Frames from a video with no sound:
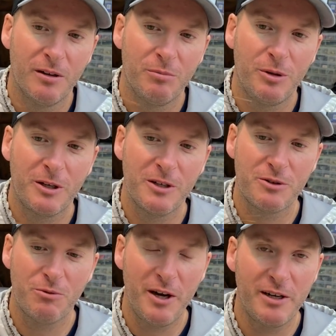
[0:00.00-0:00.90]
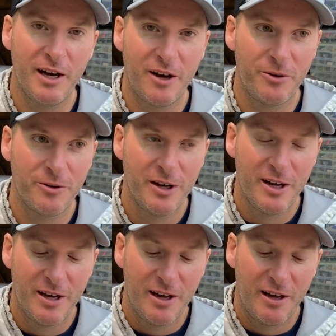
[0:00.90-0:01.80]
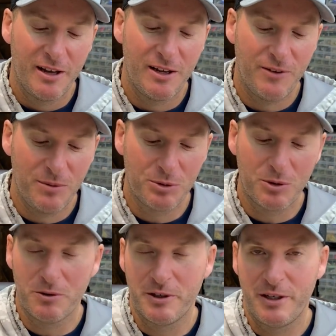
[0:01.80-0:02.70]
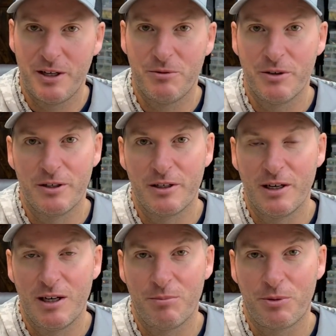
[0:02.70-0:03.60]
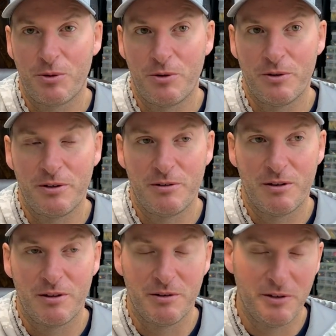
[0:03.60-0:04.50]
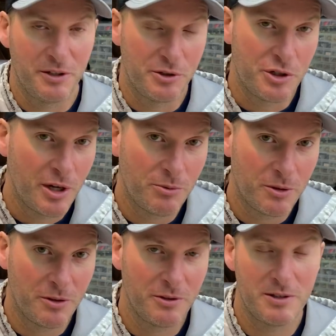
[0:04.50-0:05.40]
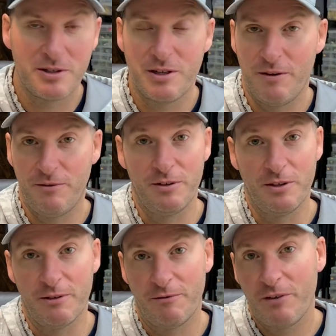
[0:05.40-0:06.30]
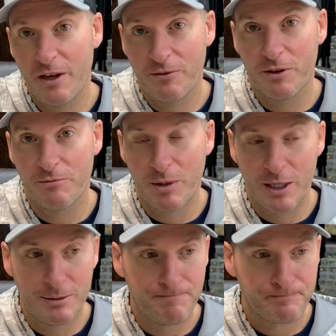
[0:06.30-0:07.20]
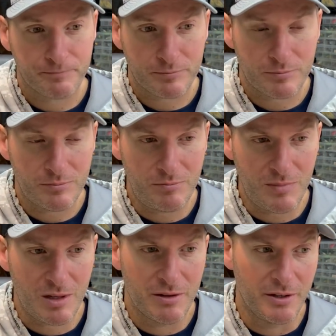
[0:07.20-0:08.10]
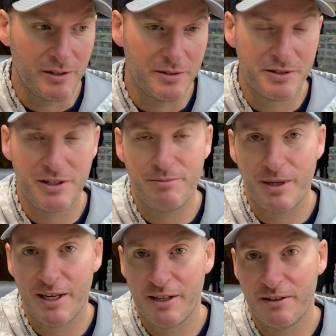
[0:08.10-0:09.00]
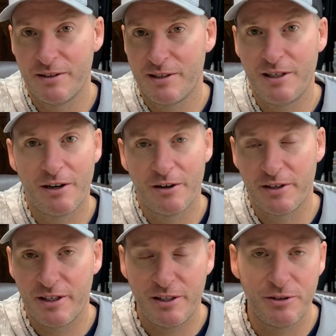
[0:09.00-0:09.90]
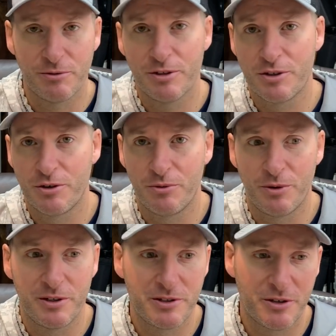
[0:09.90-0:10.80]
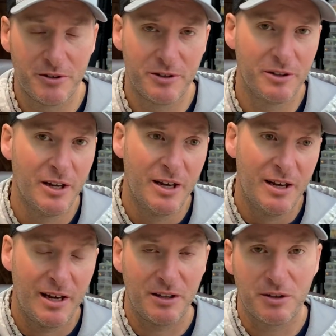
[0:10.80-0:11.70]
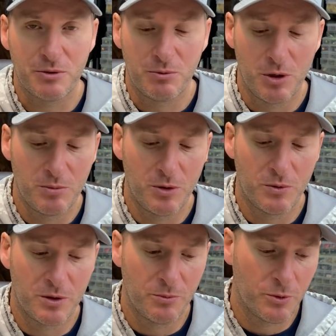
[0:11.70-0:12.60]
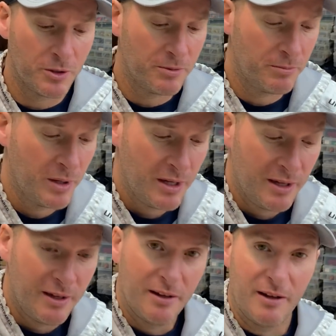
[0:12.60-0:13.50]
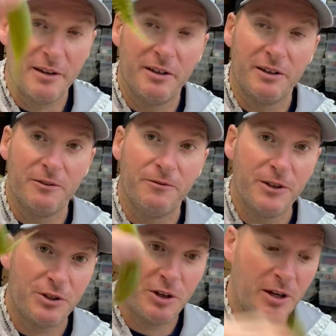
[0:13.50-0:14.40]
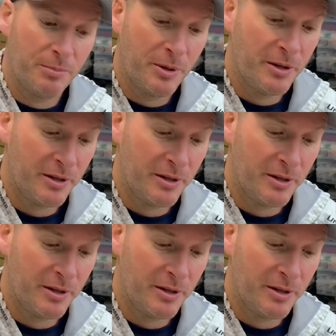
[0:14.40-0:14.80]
Because right now, if I'm throwing a Ned rig, I'm throwing the Little General is definitely a favorite of mine. The Z-Man TRD, the original one, is good. I like the Roboworm Worm. I like the Fish Up.